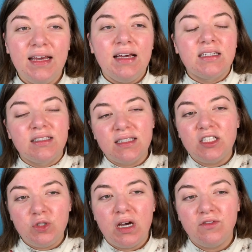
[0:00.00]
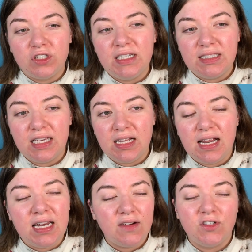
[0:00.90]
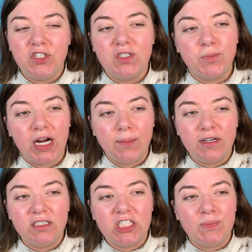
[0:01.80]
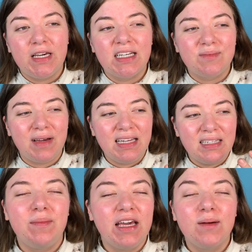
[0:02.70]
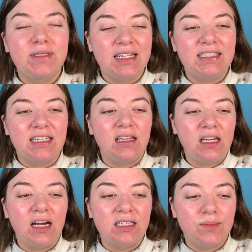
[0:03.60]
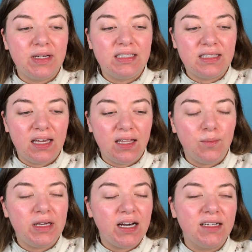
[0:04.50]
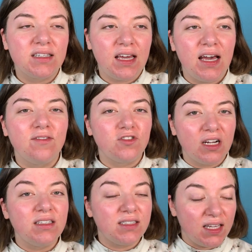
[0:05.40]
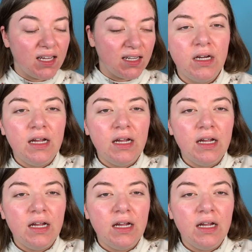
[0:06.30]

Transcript: Since I do have dry skin, I never use primers just because my makeup tends to cling onto my skin because I have dry skin.